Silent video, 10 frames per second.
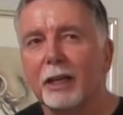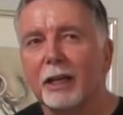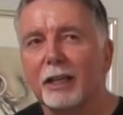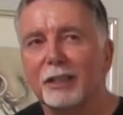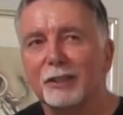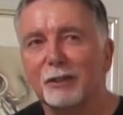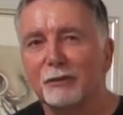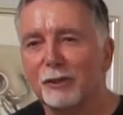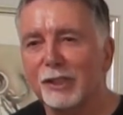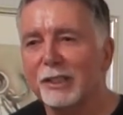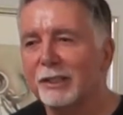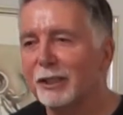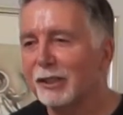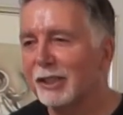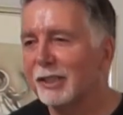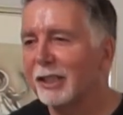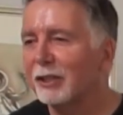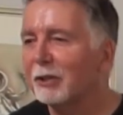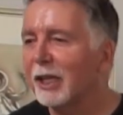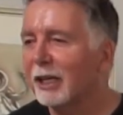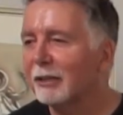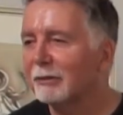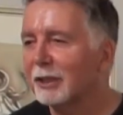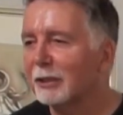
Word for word: And her first night there, she said, "Oh, I have